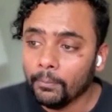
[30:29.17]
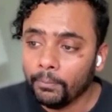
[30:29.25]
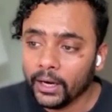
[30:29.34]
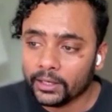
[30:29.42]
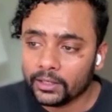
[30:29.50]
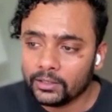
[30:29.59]

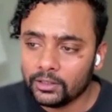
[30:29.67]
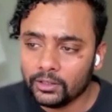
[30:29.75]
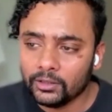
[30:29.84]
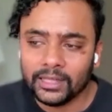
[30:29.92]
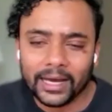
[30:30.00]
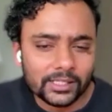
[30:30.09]
But
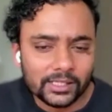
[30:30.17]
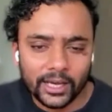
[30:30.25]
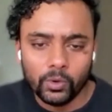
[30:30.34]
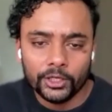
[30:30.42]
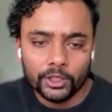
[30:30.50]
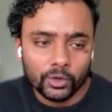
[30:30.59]
that's
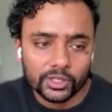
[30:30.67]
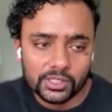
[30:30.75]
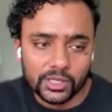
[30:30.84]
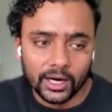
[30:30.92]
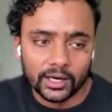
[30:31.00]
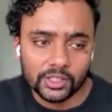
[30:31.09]
where you want to
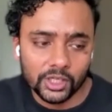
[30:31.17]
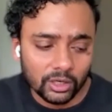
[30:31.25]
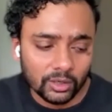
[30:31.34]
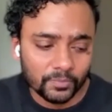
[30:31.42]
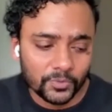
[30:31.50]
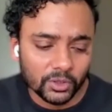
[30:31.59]
start.
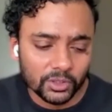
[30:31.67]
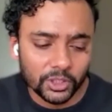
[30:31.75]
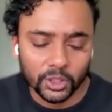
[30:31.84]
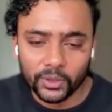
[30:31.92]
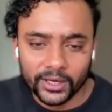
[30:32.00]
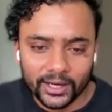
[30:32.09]
So don't
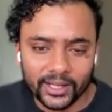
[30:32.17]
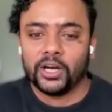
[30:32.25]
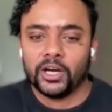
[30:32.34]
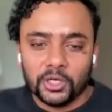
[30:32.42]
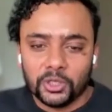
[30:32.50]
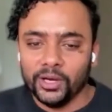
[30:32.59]
go in and
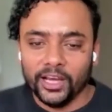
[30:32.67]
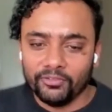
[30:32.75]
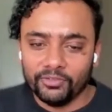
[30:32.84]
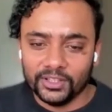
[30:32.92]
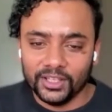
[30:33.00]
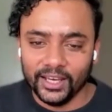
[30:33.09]
try to do
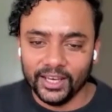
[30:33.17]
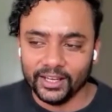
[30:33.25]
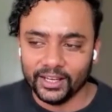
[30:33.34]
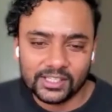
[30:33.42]
everything.